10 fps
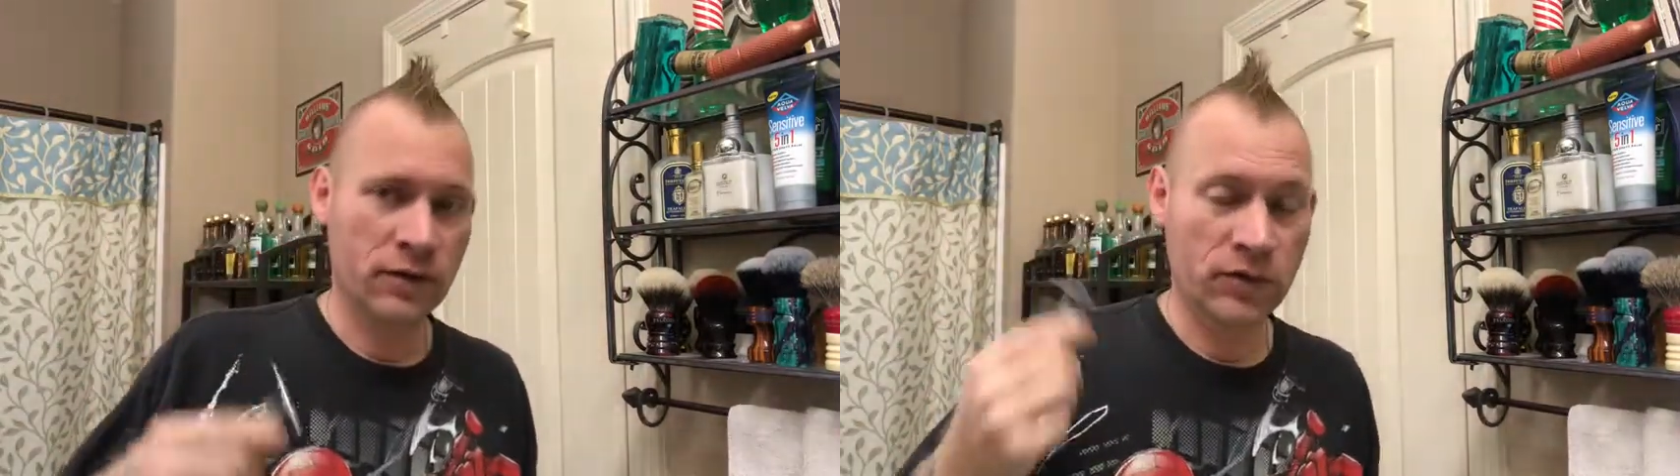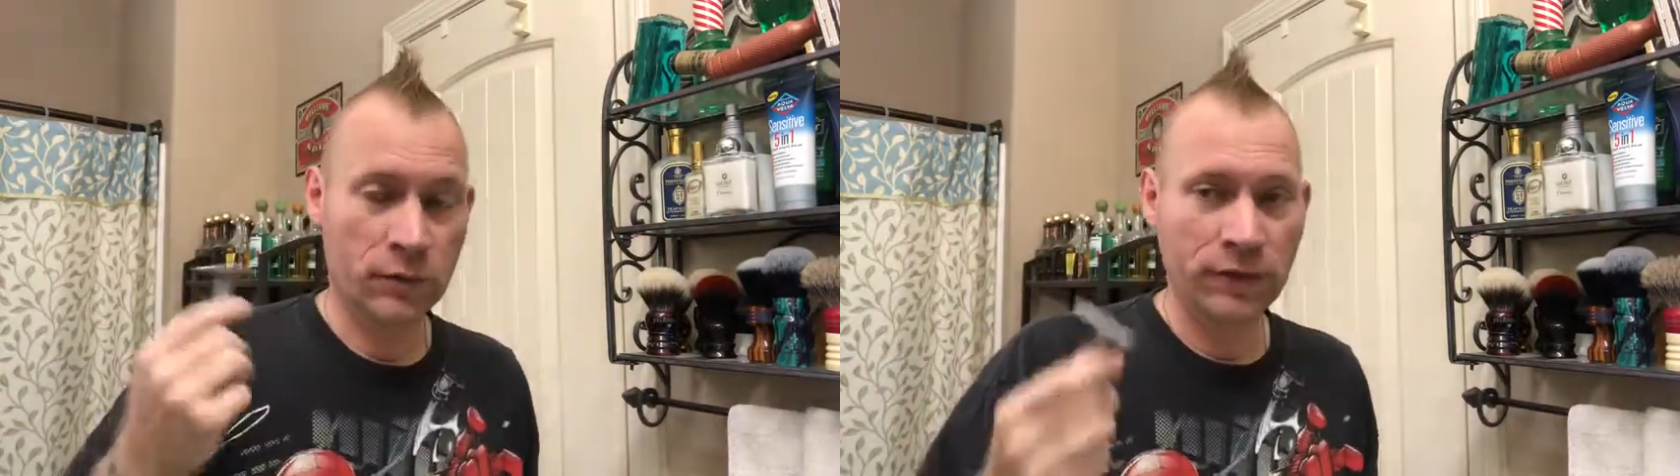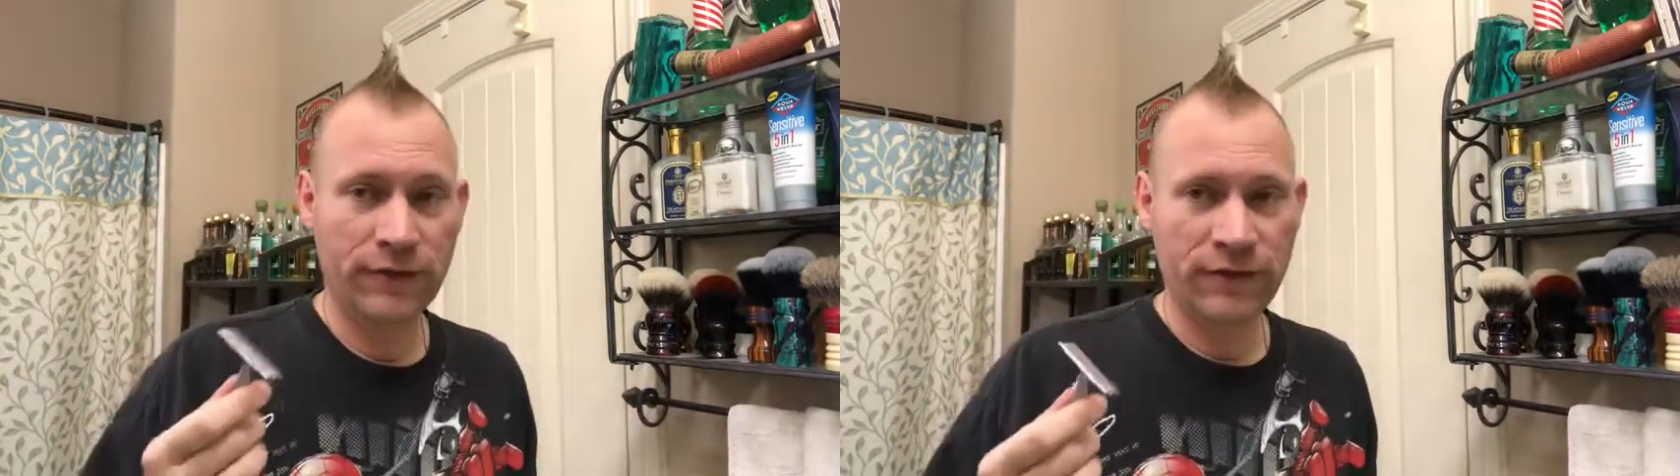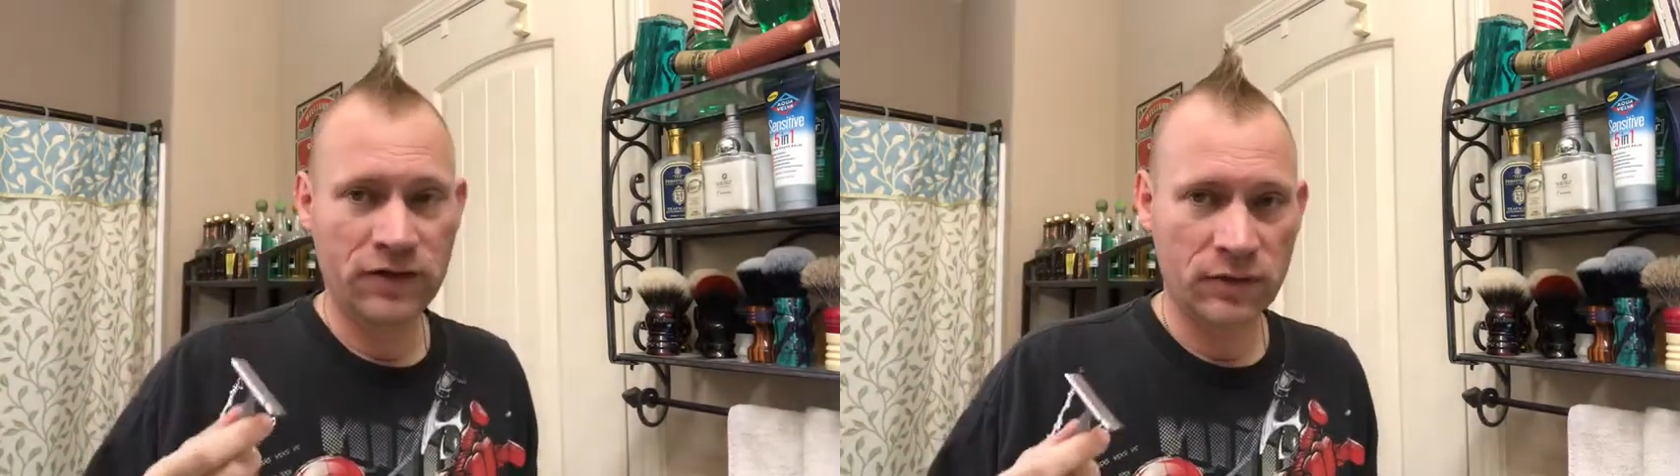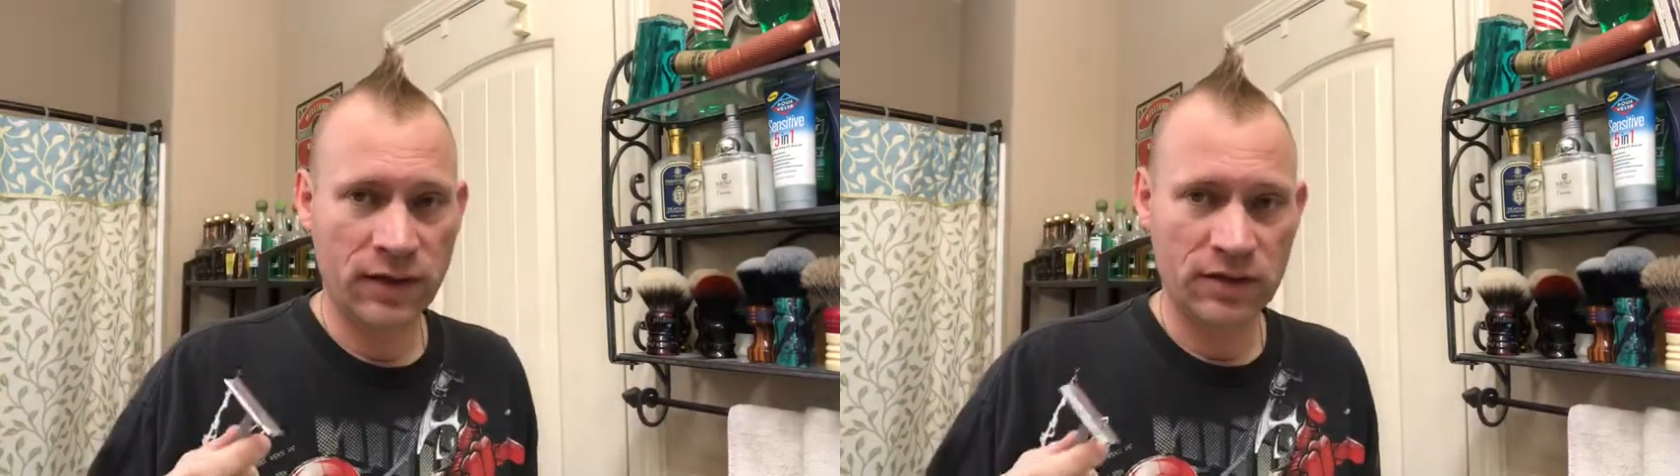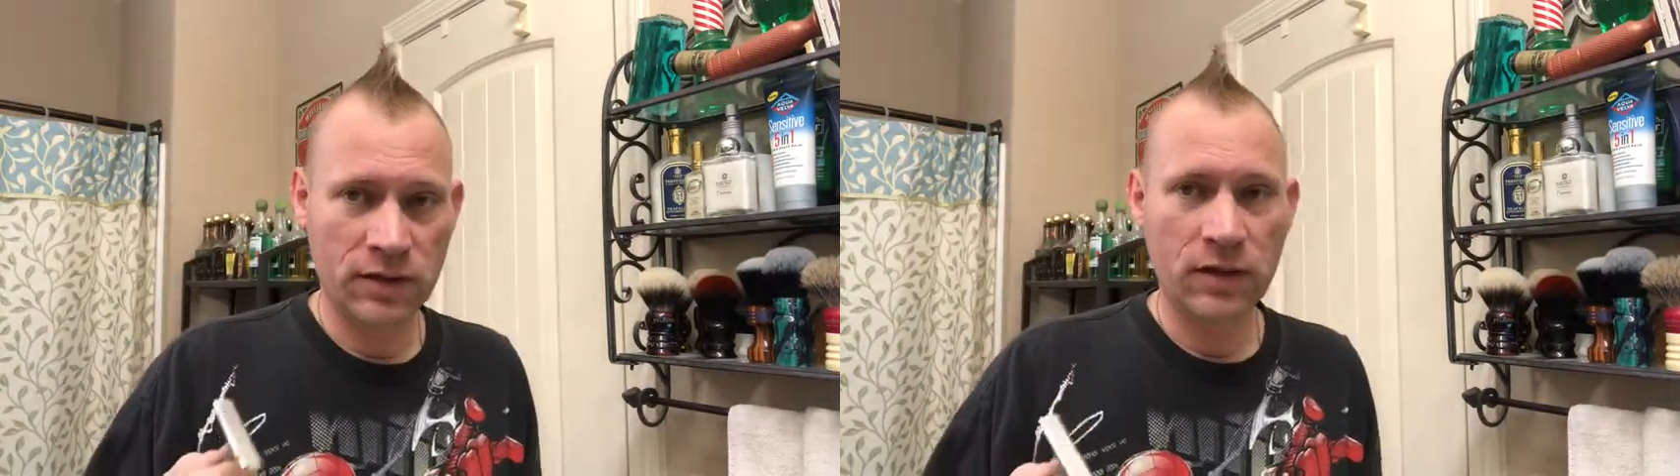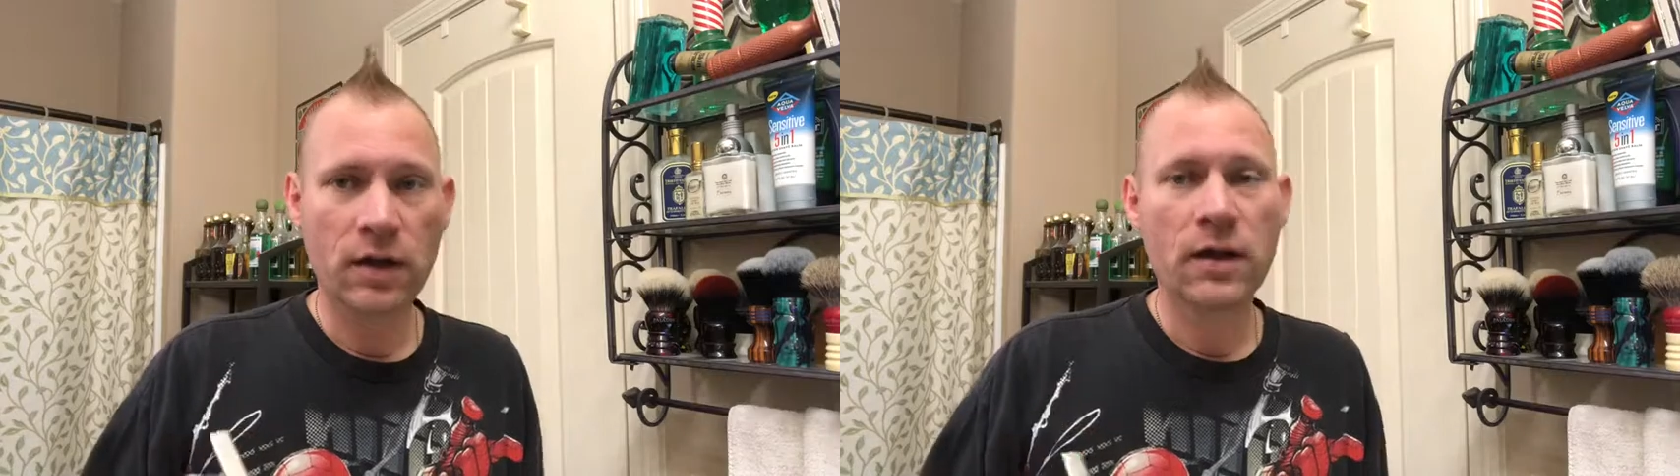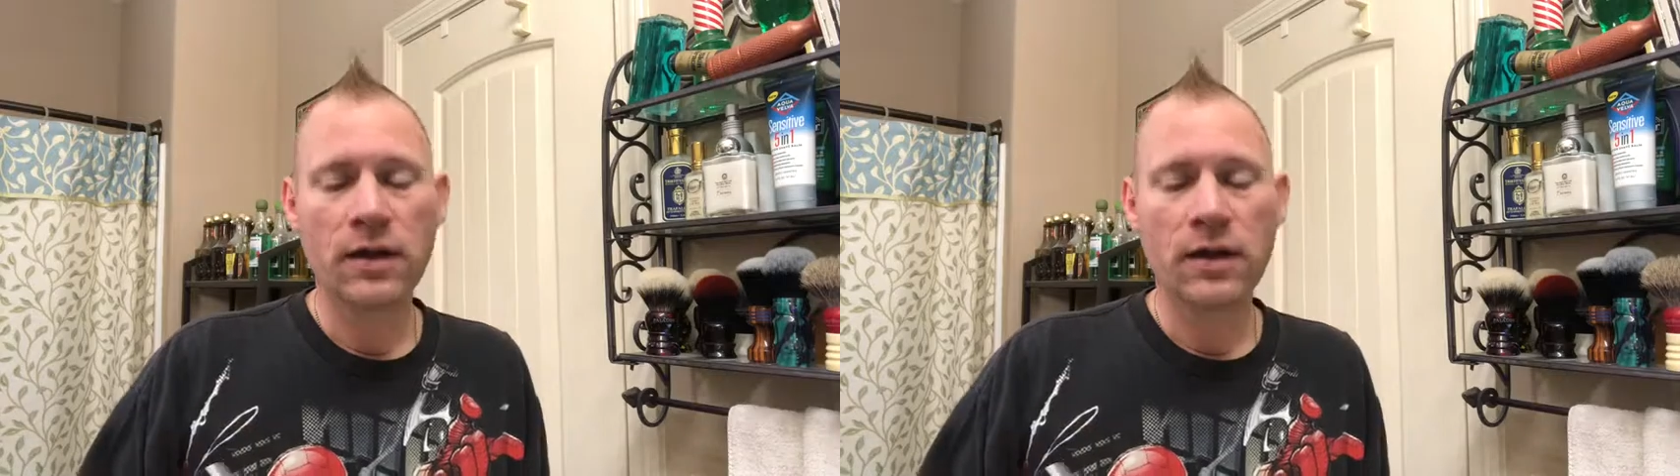it's a really efficient razor,